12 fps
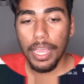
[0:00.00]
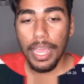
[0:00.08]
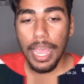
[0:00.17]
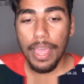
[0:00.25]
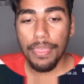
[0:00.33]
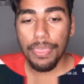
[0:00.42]

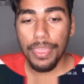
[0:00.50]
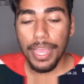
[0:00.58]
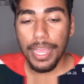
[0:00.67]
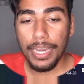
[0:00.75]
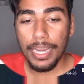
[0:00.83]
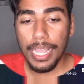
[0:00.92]
And
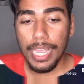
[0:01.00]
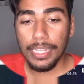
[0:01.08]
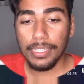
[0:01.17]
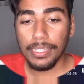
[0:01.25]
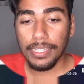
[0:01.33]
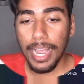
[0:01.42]
then
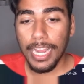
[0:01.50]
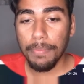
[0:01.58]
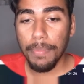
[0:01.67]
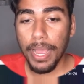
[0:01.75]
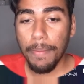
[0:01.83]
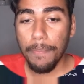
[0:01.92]

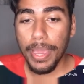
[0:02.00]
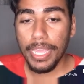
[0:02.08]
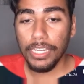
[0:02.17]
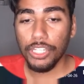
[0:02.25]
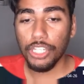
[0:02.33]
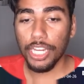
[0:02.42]
inside my
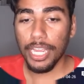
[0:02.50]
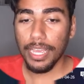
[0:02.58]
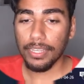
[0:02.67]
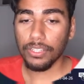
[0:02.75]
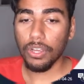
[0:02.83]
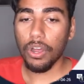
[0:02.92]

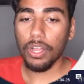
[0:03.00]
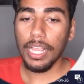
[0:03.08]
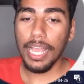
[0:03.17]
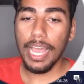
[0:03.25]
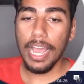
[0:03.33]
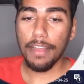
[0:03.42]
main.js, all
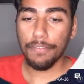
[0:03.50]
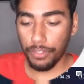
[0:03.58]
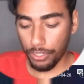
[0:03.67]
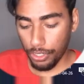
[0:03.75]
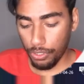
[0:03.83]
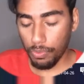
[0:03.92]
I have
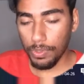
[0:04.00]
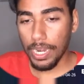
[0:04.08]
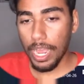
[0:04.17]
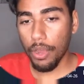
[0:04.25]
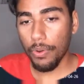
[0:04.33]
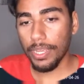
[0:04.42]
to do
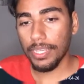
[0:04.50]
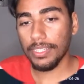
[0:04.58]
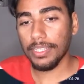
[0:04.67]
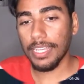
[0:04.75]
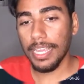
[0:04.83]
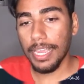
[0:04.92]
now is
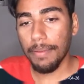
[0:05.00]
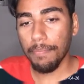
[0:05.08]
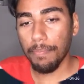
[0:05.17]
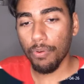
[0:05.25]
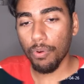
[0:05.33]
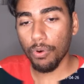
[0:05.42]
say
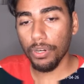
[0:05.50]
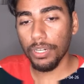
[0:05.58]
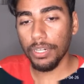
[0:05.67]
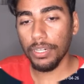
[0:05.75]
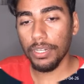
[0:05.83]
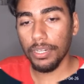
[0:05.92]

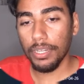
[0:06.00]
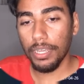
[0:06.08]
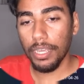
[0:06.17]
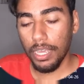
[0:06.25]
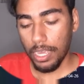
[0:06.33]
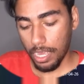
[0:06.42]
import
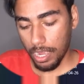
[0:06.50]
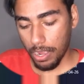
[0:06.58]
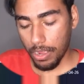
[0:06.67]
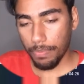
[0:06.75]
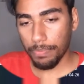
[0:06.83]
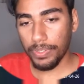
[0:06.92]

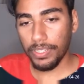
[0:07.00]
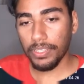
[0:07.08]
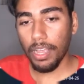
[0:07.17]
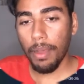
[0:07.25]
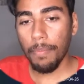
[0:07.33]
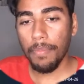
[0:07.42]

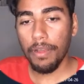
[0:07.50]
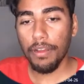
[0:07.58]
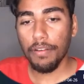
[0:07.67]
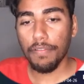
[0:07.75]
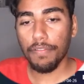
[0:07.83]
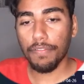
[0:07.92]
sum
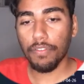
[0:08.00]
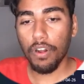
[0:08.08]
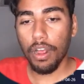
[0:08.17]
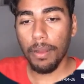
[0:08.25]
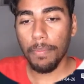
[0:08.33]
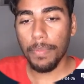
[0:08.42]

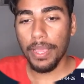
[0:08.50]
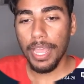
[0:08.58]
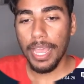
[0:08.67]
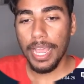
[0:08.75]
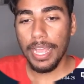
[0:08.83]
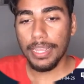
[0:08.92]
from,
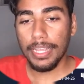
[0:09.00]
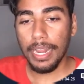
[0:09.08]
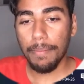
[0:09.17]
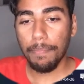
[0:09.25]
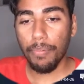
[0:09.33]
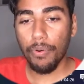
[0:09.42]
and then
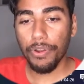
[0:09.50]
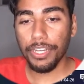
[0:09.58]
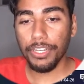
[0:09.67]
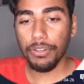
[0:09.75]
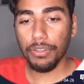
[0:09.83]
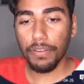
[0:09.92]
I
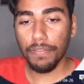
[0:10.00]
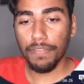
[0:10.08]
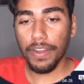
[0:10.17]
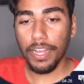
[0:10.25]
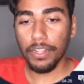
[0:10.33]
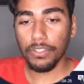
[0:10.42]
point to the file,